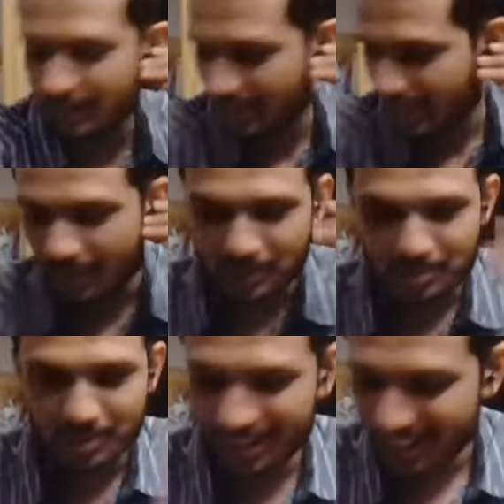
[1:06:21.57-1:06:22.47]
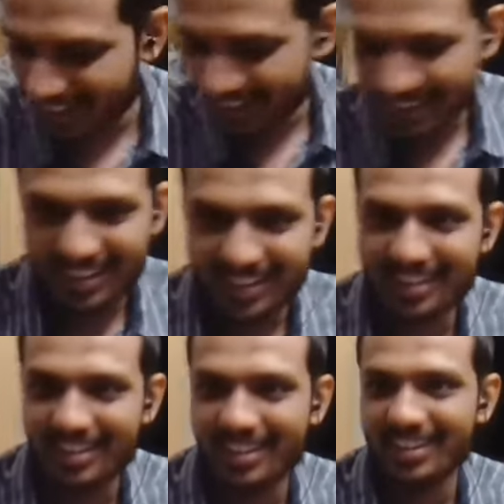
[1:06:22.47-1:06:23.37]
I think I have a small technical
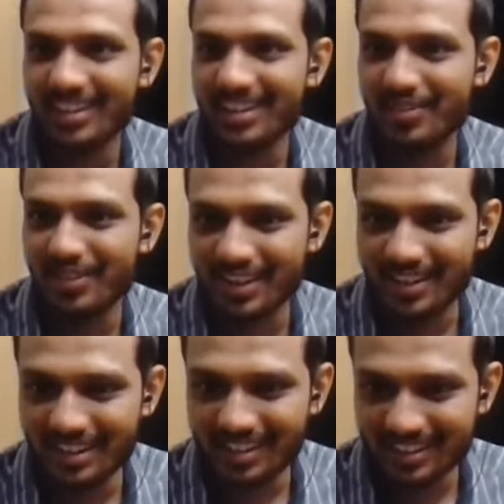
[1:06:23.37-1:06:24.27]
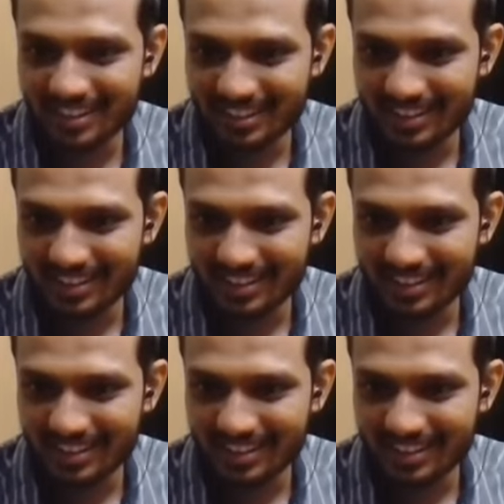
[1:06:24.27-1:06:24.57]
uh, difficulty